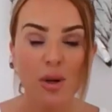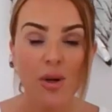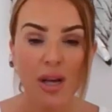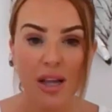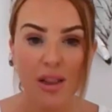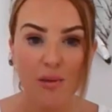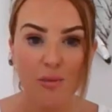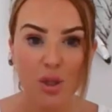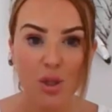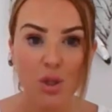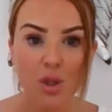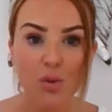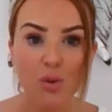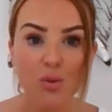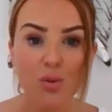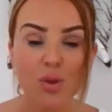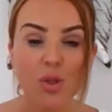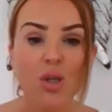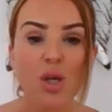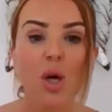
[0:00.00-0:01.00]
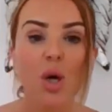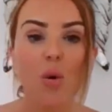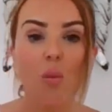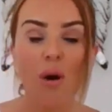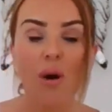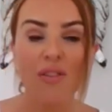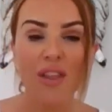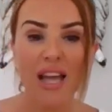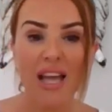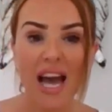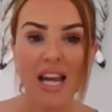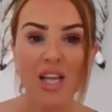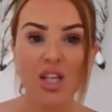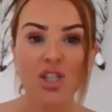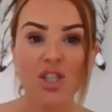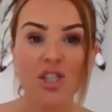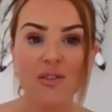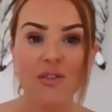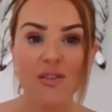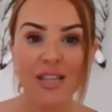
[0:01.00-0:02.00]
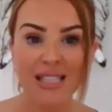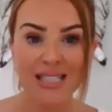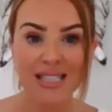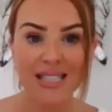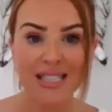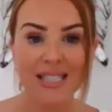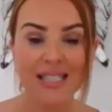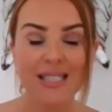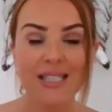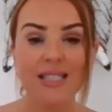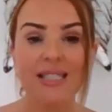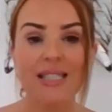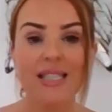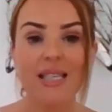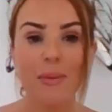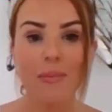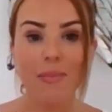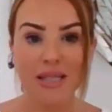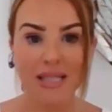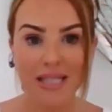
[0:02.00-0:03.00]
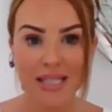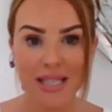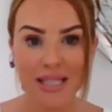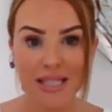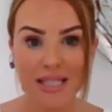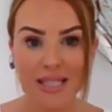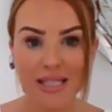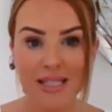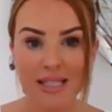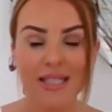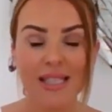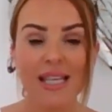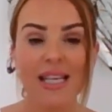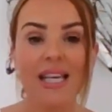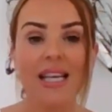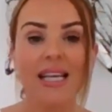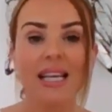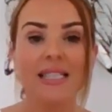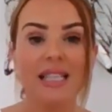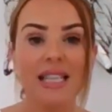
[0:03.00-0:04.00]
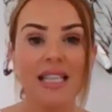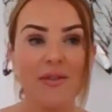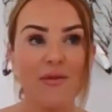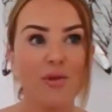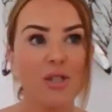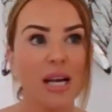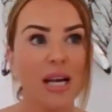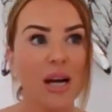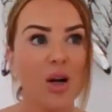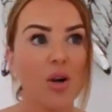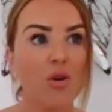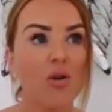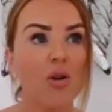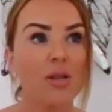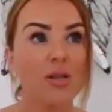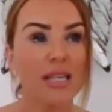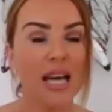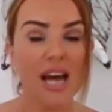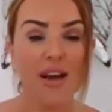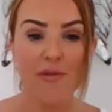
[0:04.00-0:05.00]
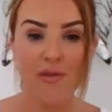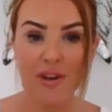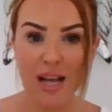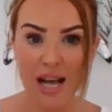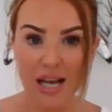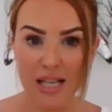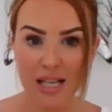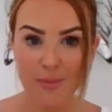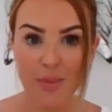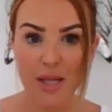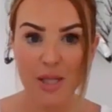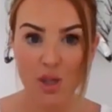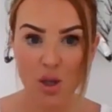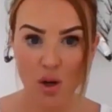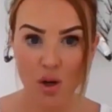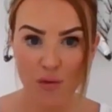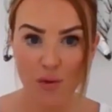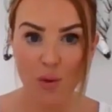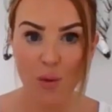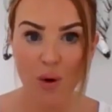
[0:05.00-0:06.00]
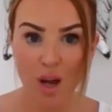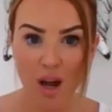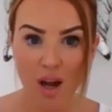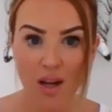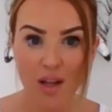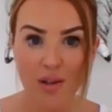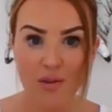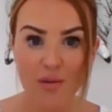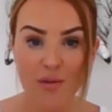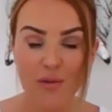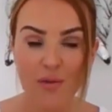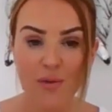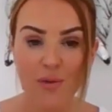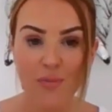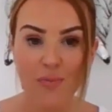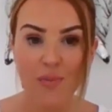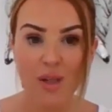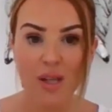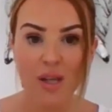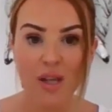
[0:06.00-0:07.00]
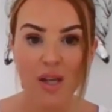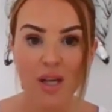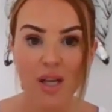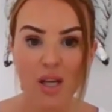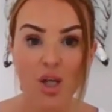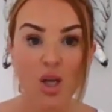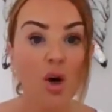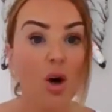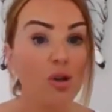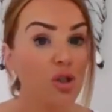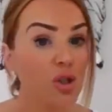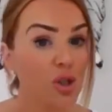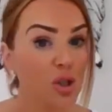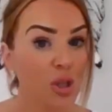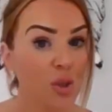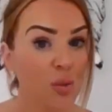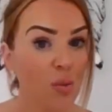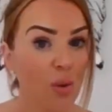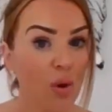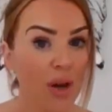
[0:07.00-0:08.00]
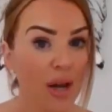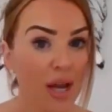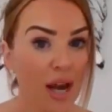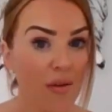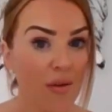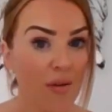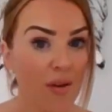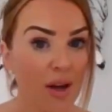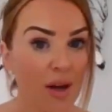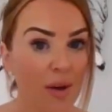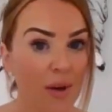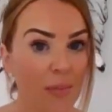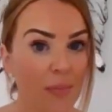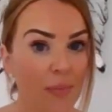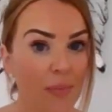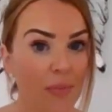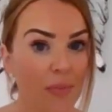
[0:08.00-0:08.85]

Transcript: You'll get the results when the energy of consistency and persistency is leveled out across every aspect of your life, not just in one area.